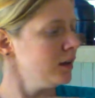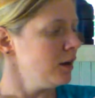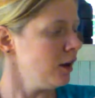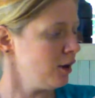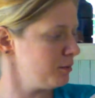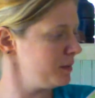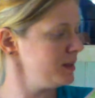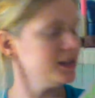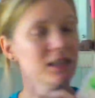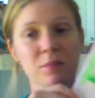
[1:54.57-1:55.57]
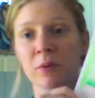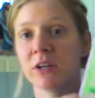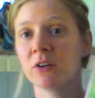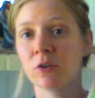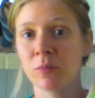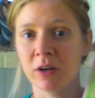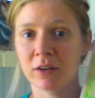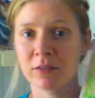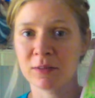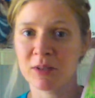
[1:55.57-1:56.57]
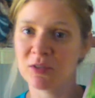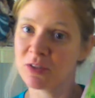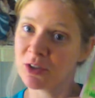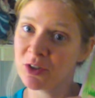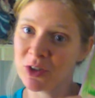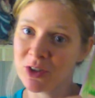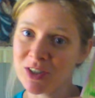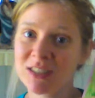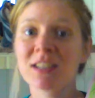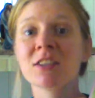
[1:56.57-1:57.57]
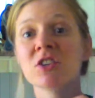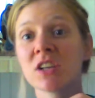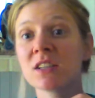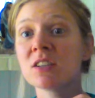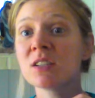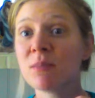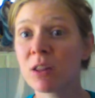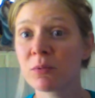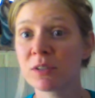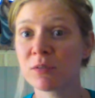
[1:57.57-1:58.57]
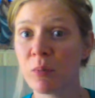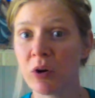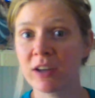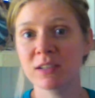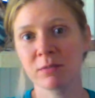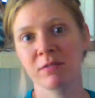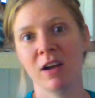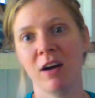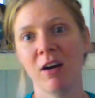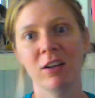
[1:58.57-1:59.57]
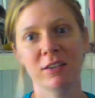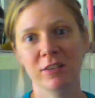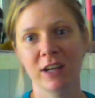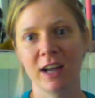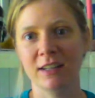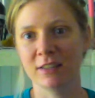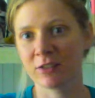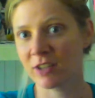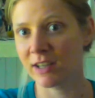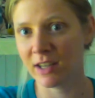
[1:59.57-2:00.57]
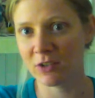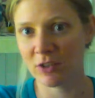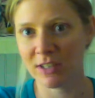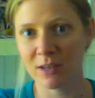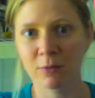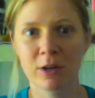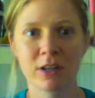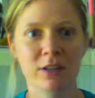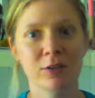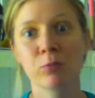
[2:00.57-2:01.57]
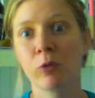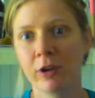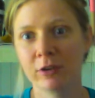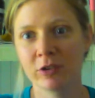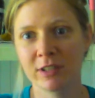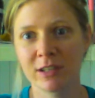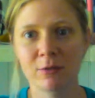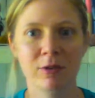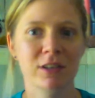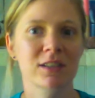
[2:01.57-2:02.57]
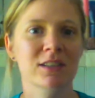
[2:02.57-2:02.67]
But it is a pretty cool book, especially for little girls. And there's also some other ones for boys. We've got all different kinds. There's a night dressing one, there's warrior dressing ones,